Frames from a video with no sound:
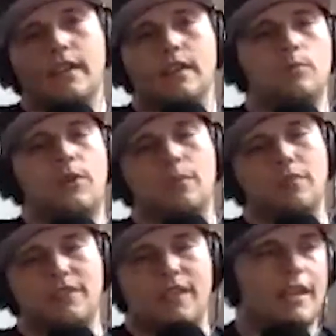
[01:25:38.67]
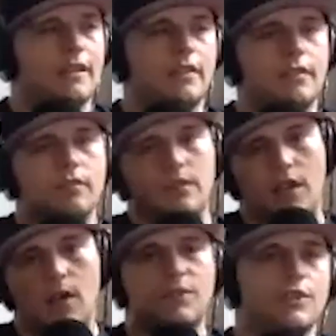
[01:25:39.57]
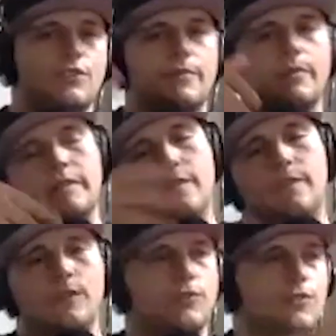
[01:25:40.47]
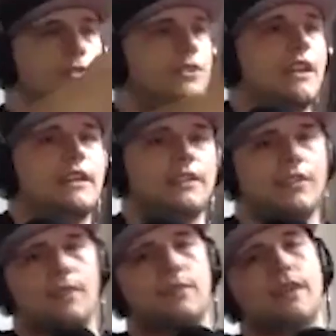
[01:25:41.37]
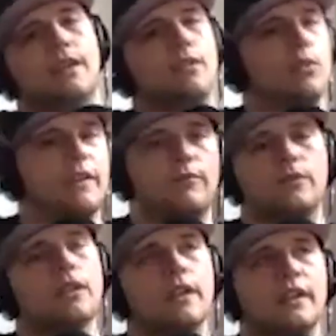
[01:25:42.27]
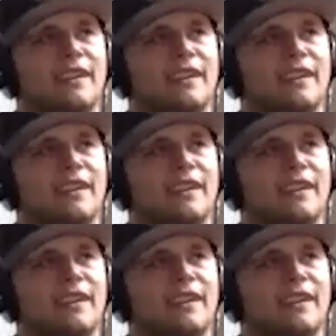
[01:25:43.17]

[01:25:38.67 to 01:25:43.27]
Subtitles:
it'll probably take the competition for the Futures, the CCBL, whatever.